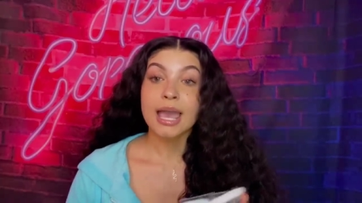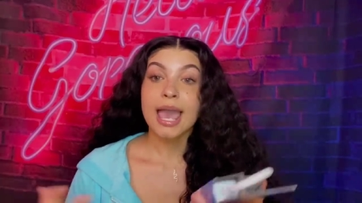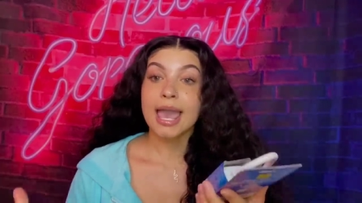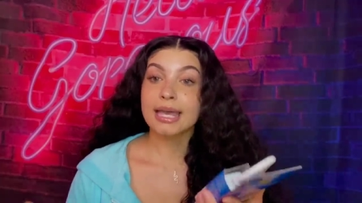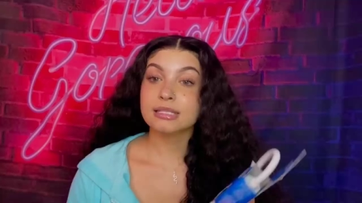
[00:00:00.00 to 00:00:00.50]

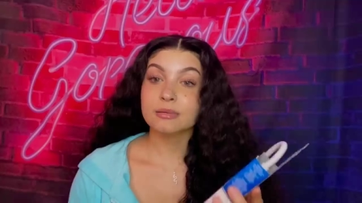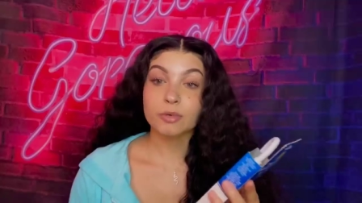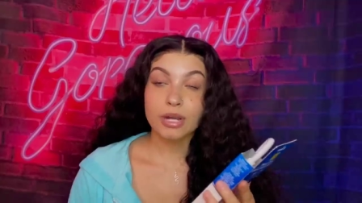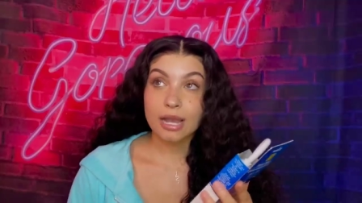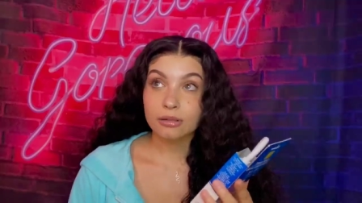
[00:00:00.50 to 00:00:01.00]
add some
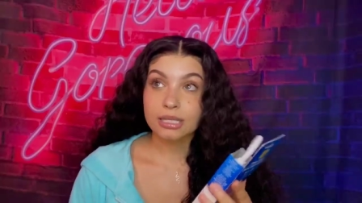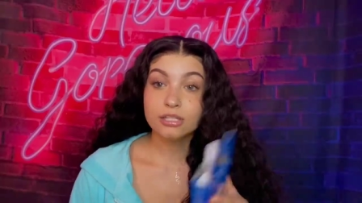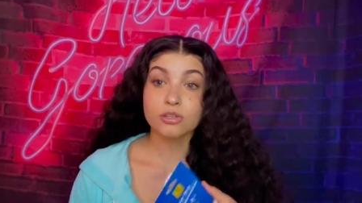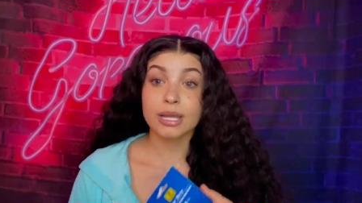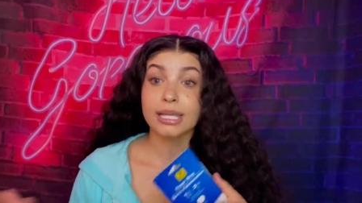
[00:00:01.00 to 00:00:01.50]
more
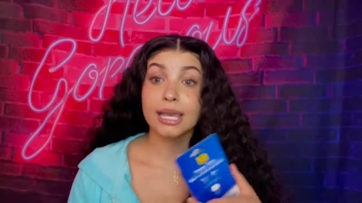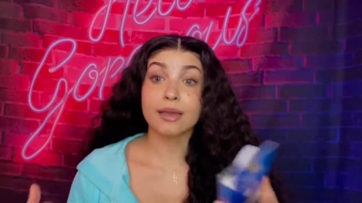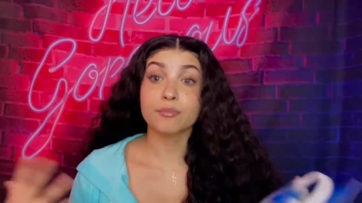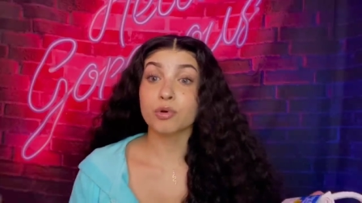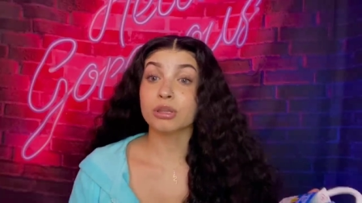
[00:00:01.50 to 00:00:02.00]
outlets so I can
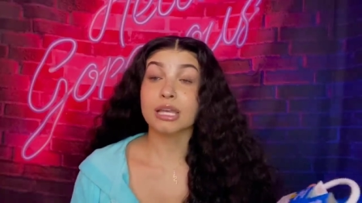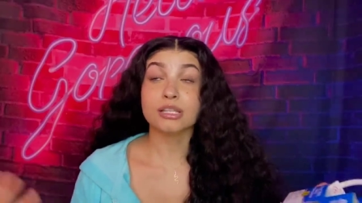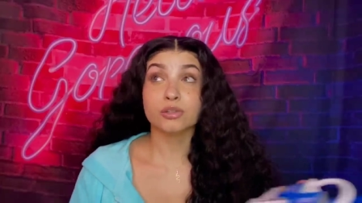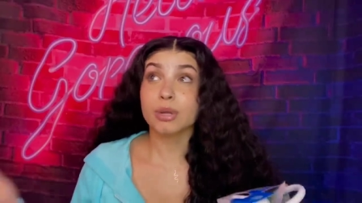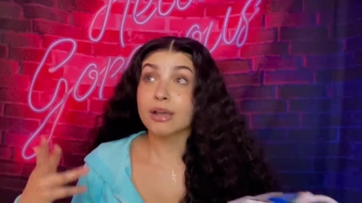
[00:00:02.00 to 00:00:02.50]
have more
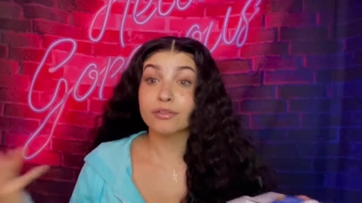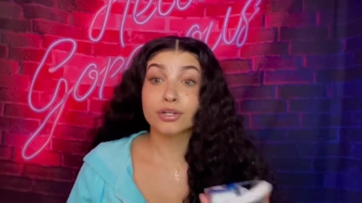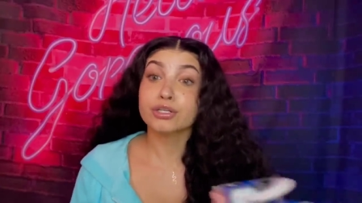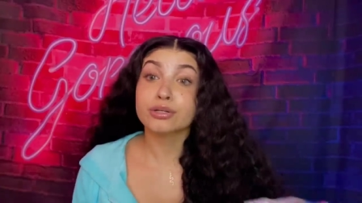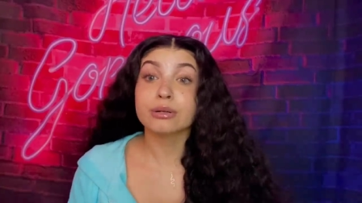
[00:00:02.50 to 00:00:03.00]
lights or whatever,
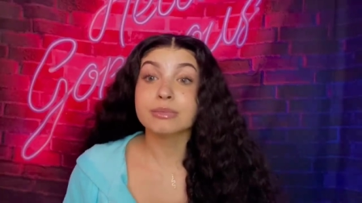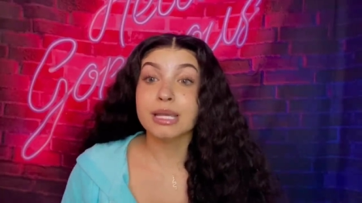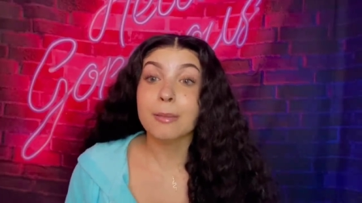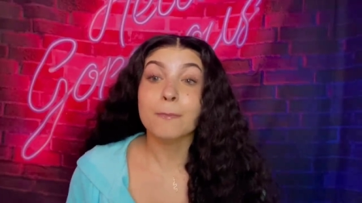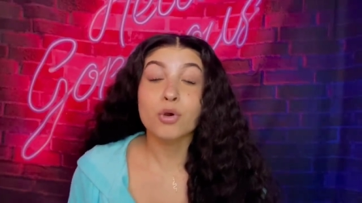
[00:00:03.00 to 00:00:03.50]
you know what I'm
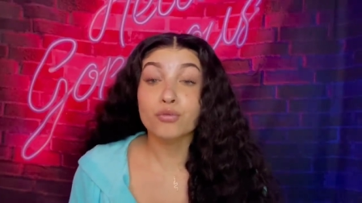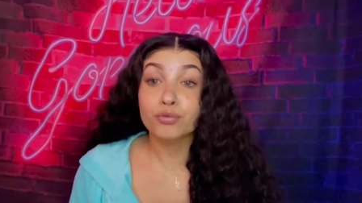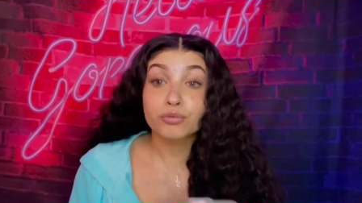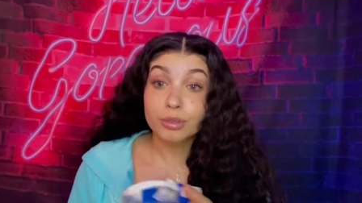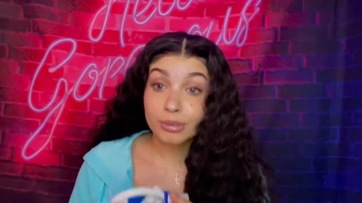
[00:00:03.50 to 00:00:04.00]
saying? More
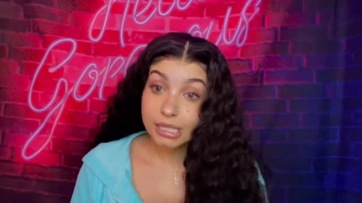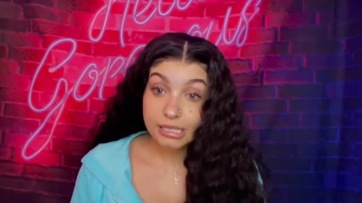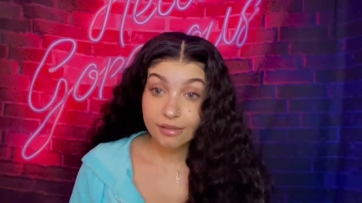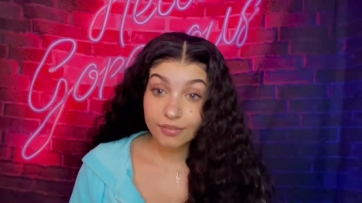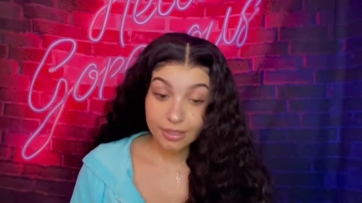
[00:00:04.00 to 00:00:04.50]
room to plug
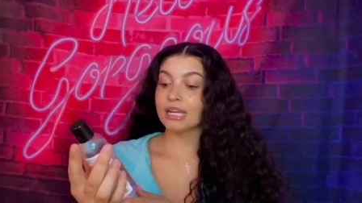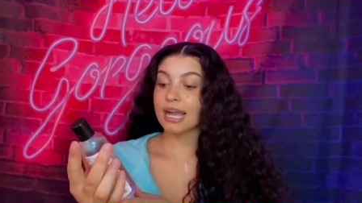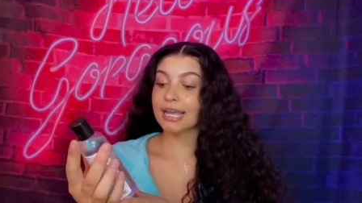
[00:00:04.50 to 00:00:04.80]
stuff in. I